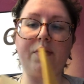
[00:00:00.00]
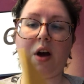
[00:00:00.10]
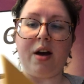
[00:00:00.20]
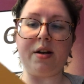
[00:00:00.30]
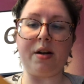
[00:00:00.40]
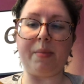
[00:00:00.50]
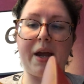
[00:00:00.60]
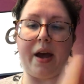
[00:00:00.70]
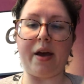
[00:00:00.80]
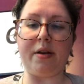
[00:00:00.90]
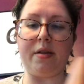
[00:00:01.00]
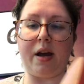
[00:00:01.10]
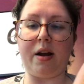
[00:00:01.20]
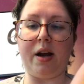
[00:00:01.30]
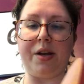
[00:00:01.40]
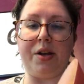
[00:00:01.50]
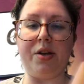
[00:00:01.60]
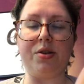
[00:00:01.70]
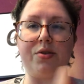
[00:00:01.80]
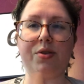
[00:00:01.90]
of gotten it in my head that I
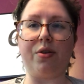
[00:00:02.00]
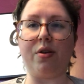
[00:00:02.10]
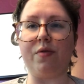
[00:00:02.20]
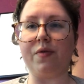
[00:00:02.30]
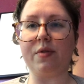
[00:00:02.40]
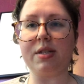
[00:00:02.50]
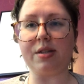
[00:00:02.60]
need to sort of